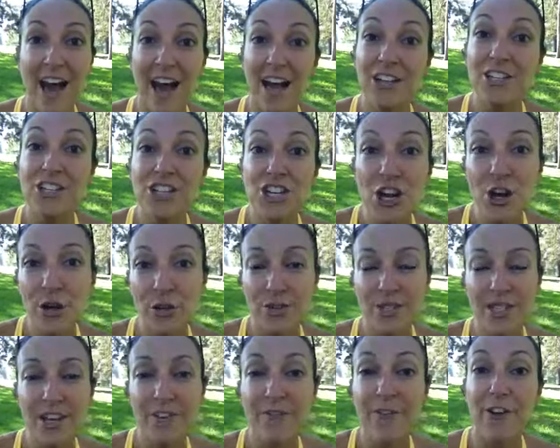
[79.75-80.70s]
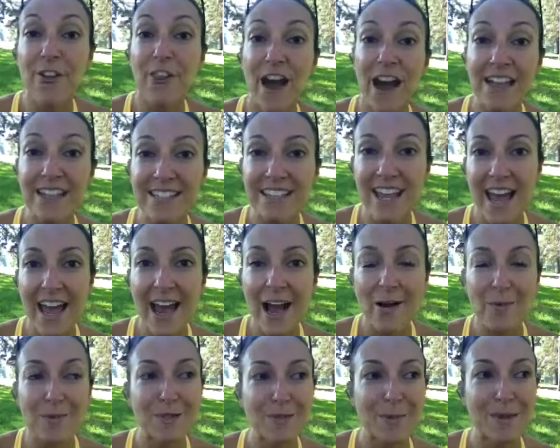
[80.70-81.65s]
I chose that for that day,
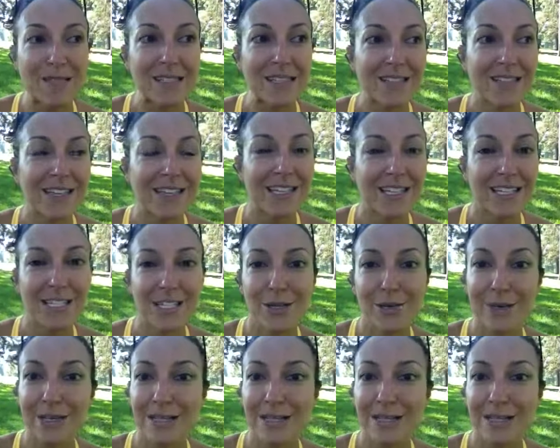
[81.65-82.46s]
I was basically going to do